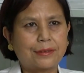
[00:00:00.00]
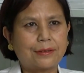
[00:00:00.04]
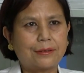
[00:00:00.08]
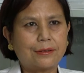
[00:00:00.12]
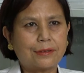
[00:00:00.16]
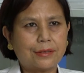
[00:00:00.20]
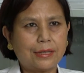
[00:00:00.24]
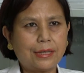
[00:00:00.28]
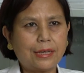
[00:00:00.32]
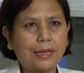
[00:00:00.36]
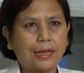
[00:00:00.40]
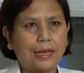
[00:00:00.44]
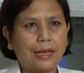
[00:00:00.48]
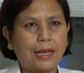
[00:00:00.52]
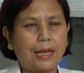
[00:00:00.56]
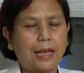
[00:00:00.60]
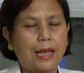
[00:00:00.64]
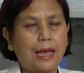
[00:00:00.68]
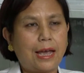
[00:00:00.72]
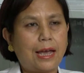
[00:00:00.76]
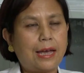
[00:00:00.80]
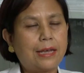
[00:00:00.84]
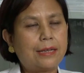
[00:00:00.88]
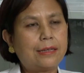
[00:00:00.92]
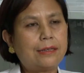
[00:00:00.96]
Okay?
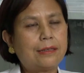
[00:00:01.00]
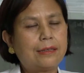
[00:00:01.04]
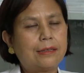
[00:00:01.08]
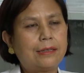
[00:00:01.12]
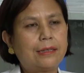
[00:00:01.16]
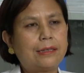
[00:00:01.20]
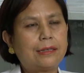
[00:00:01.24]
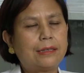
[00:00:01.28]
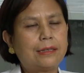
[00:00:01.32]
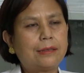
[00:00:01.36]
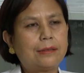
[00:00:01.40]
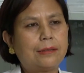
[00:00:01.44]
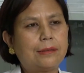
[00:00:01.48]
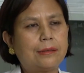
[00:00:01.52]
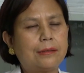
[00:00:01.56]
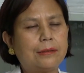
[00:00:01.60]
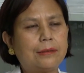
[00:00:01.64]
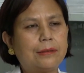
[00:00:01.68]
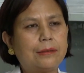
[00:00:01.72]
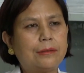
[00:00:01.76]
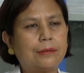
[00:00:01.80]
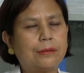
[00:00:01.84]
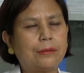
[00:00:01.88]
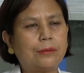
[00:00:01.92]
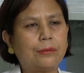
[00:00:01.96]
And
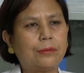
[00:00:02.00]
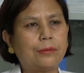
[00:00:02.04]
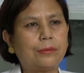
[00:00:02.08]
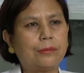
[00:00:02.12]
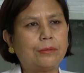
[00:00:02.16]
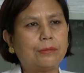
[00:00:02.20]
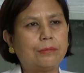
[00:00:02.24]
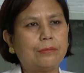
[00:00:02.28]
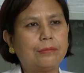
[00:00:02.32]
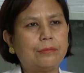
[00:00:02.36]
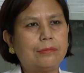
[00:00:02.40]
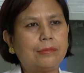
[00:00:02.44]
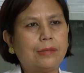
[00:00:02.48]
the